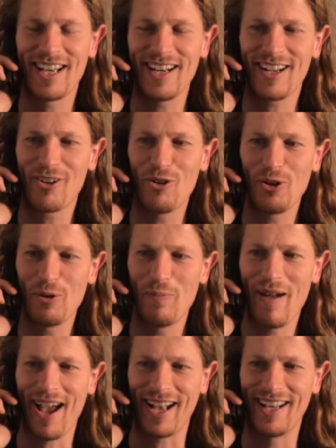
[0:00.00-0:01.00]
Can I call you
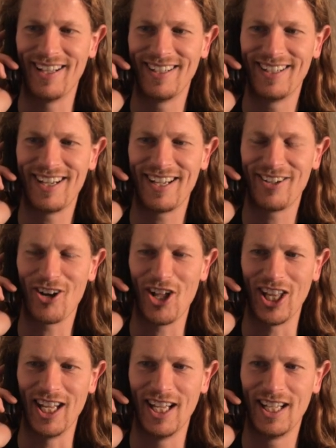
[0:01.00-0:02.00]
back later
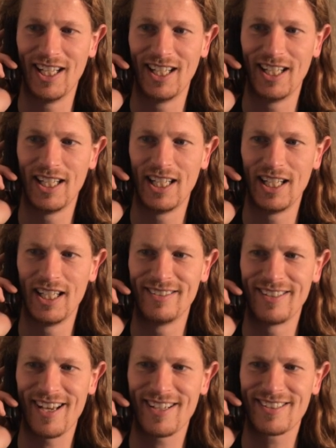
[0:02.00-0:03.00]
on?
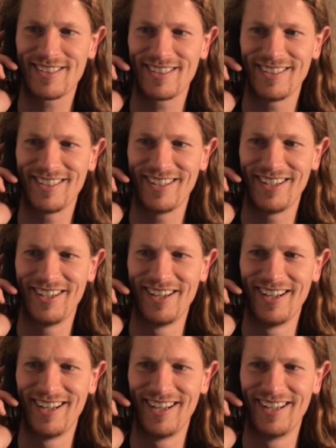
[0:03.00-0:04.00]
Yes?
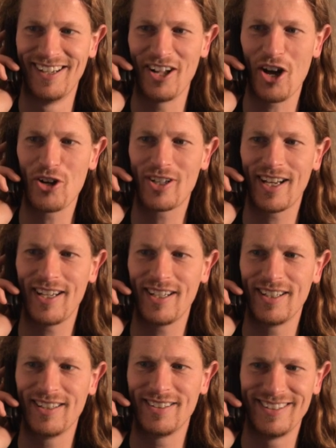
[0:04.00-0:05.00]
Okay.
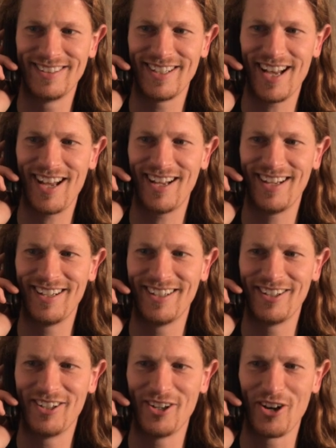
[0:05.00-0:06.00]
Yeah.
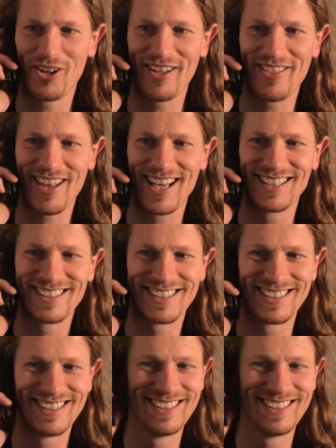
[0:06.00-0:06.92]
Okay, thanks.